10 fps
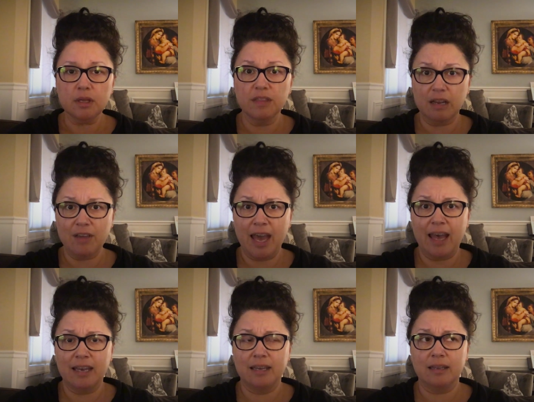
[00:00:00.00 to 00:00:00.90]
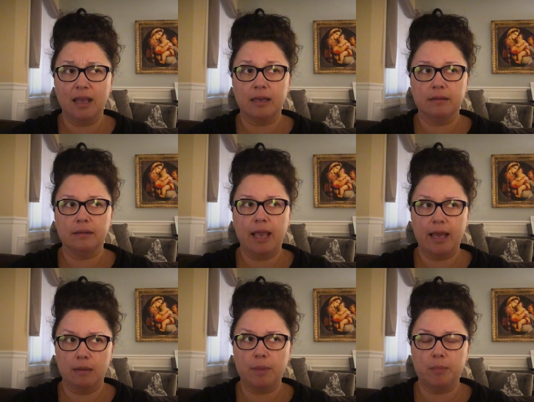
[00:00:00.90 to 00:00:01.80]
that I've had and
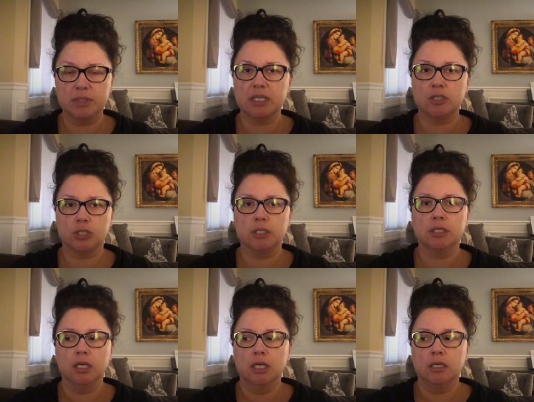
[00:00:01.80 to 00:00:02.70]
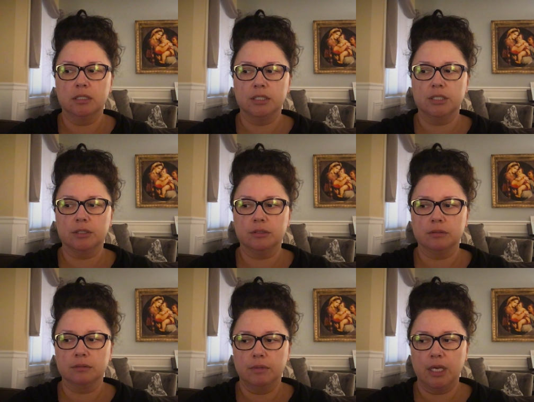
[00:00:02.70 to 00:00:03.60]
had in my possession until
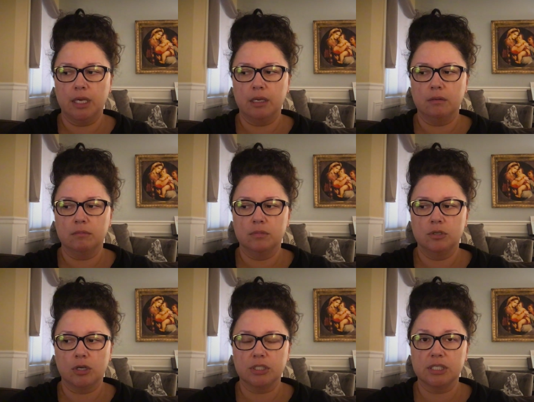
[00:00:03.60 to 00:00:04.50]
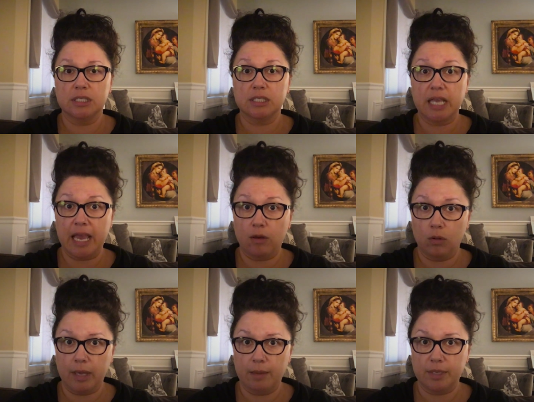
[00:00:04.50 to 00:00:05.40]
the narcissistic
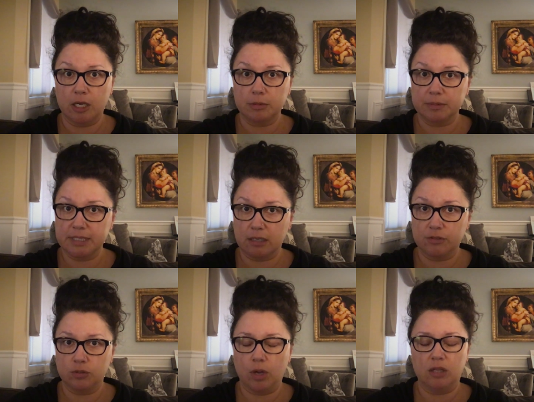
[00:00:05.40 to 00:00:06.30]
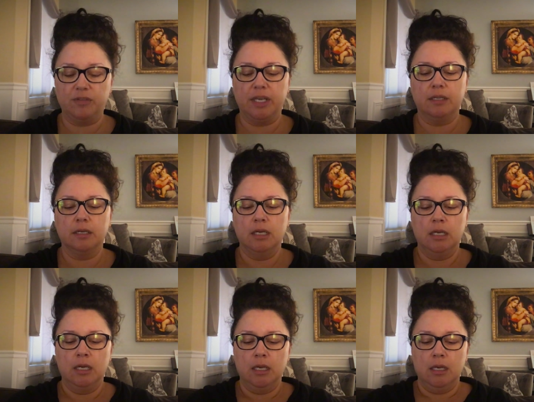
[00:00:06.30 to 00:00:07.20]
a-hole came and helped himself to all of it.
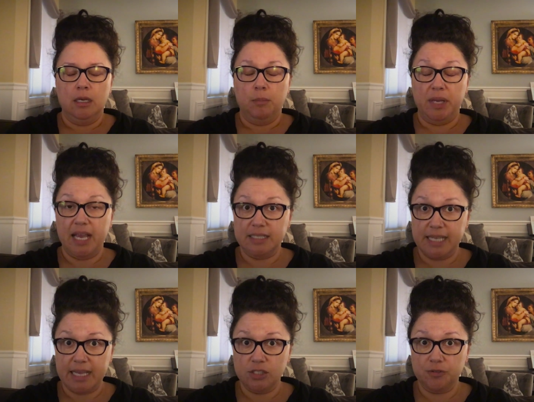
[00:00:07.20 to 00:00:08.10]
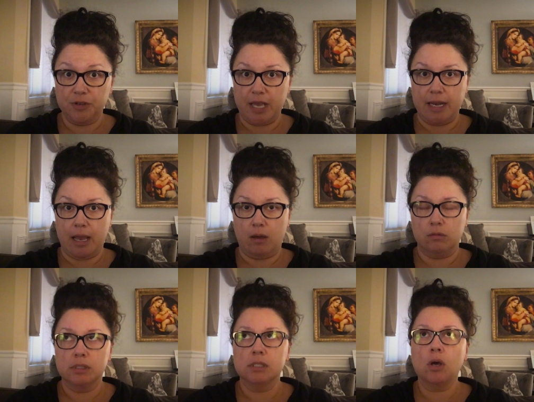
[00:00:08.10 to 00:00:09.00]
But he has to answer for that now.
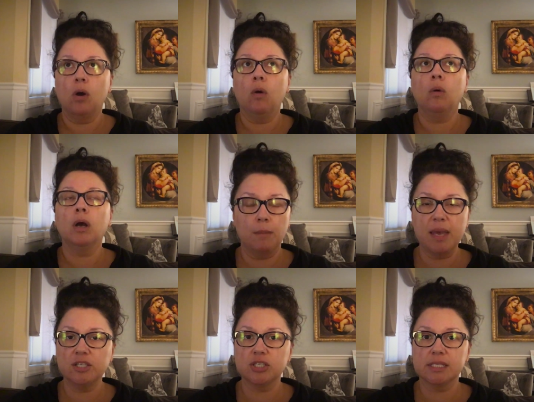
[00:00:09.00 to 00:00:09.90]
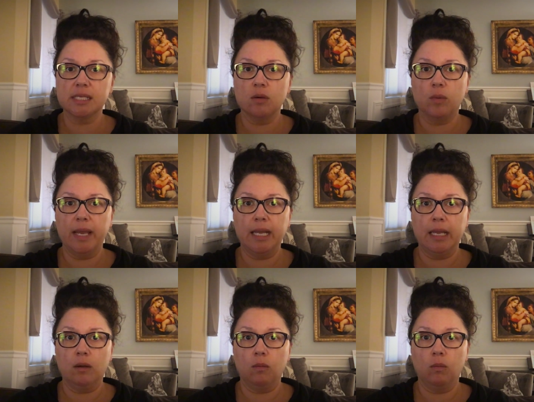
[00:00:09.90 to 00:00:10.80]
So I'm anxiously
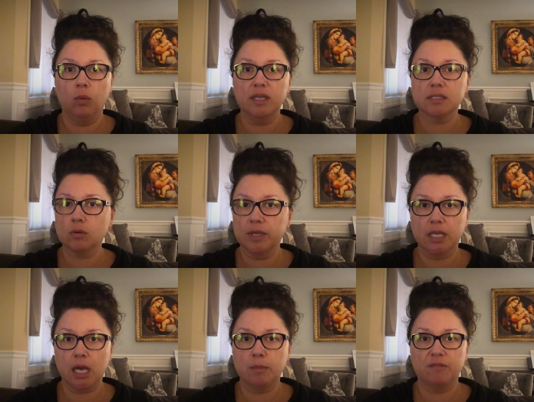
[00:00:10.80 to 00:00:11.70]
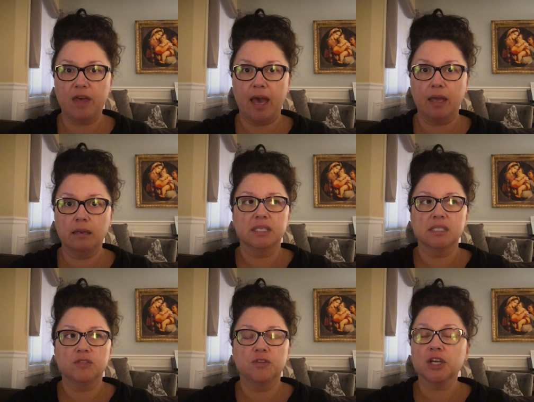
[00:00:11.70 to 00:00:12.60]
awaiting what is going to come of that, because
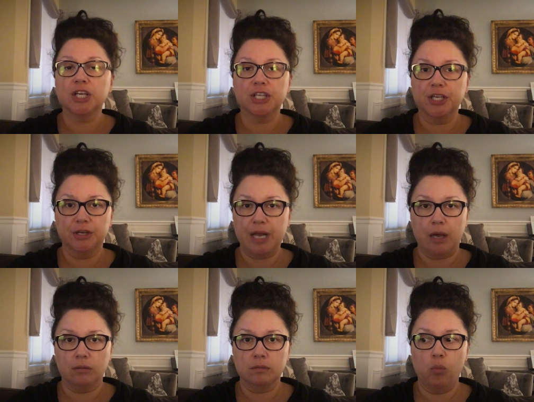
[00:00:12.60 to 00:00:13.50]
it's very clear now.